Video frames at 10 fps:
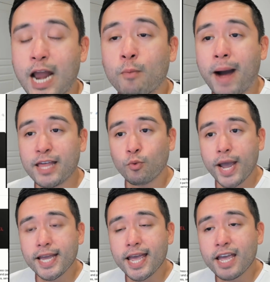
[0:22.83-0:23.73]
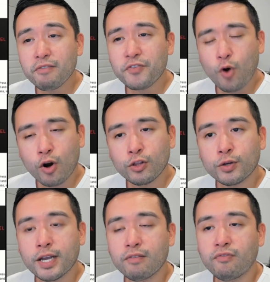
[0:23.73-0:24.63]
Now, by the way, if you are
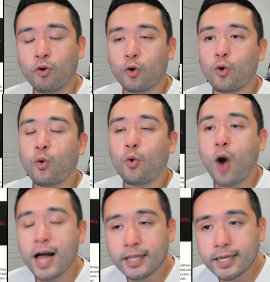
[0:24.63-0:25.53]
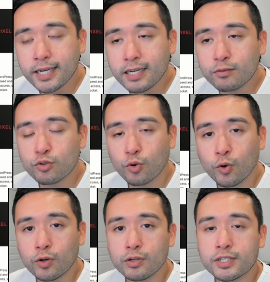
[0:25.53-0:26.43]
looking for quality
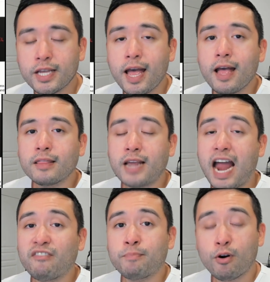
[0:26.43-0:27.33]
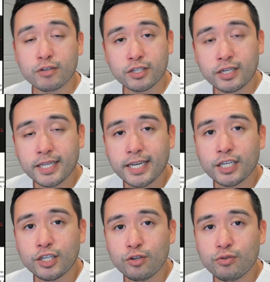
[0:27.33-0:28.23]
tools that I've personally
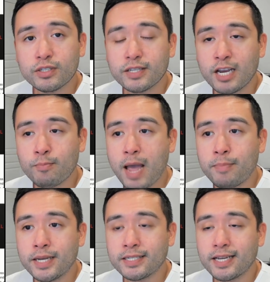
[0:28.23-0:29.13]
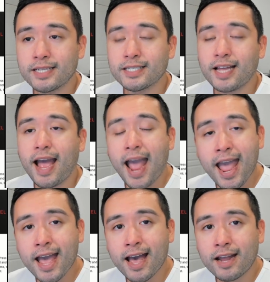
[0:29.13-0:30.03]
used in my business
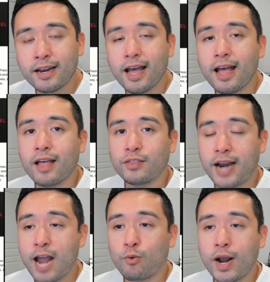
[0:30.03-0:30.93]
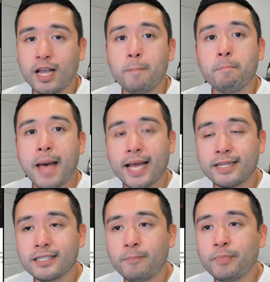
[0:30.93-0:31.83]
and that I
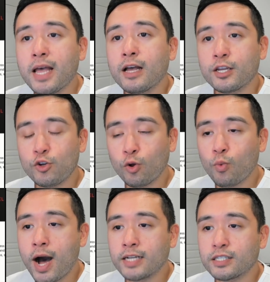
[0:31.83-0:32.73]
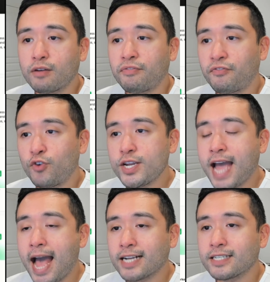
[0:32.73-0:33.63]
recommend, you'll want free
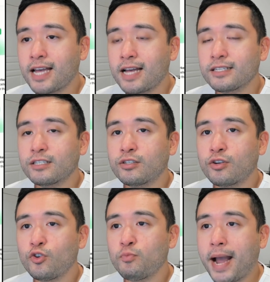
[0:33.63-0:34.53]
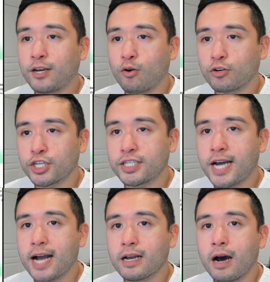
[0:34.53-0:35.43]
access to my Notion
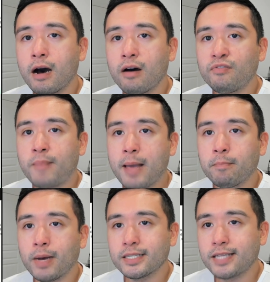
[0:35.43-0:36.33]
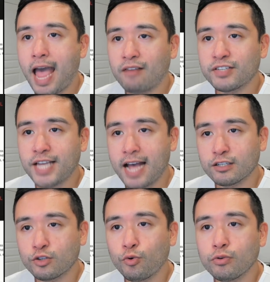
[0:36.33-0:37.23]
doc of my must-have
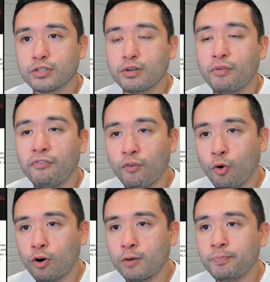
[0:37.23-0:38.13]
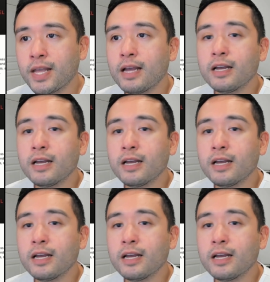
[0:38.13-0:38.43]
SaaS tools for